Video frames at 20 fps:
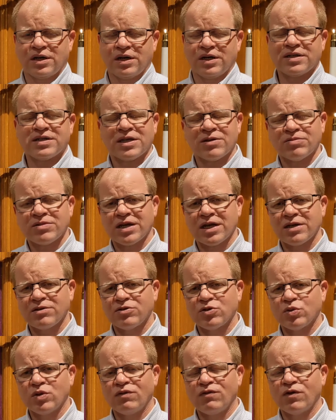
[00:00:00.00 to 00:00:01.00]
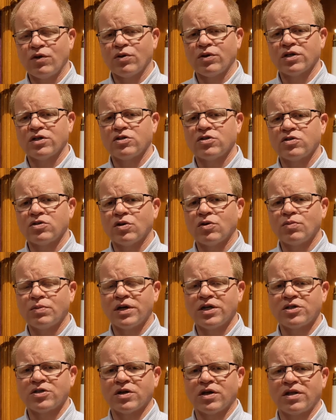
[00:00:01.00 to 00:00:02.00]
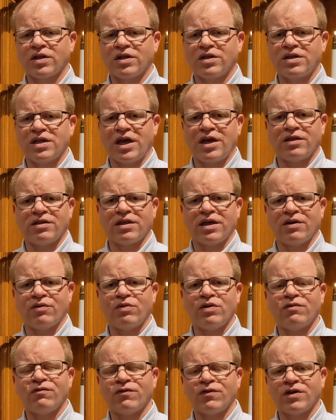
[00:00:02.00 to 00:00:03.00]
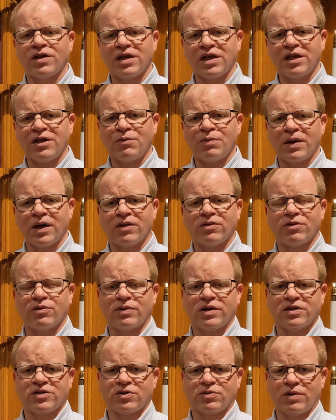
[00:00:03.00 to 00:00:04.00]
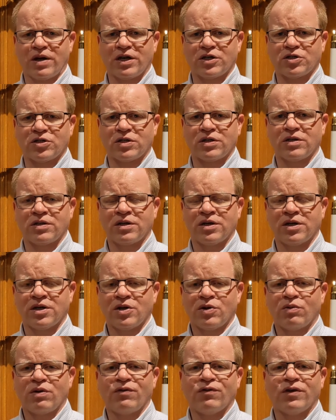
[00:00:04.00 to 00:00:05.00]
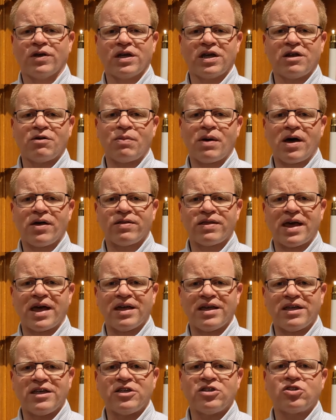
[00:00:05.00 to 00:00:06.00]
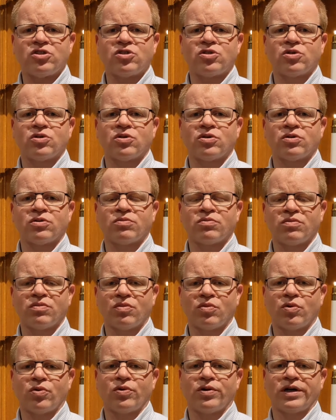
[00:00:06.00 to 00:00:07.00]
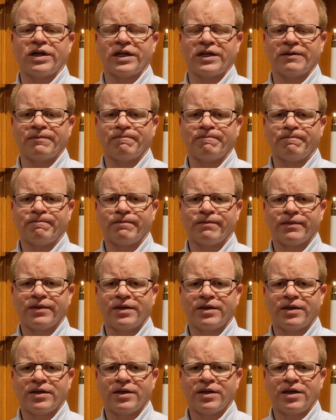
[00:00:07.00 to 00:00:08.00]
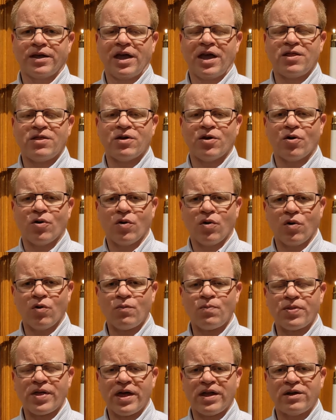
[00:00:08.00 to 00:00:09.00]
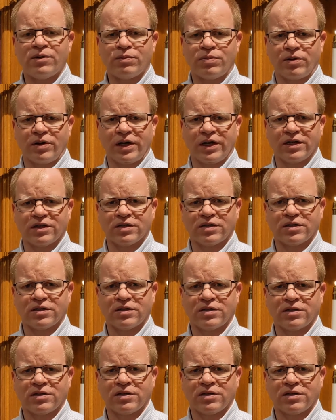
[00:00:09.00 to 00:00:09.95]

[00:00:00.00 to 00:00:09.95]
And sometimes we focus so much on the death that we forget about the resurrection. We forget about that Easter morning and the hope that it brings.